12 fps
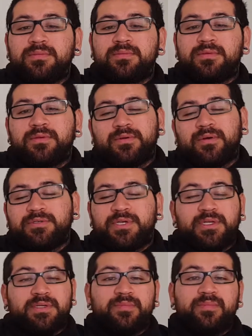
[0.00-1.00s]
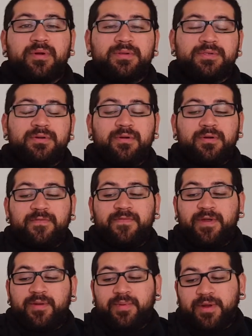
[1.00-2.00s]
You know, all JDM parts that are hard to
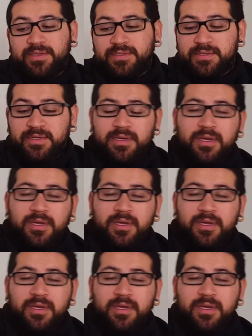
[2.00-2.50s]
find are pricey.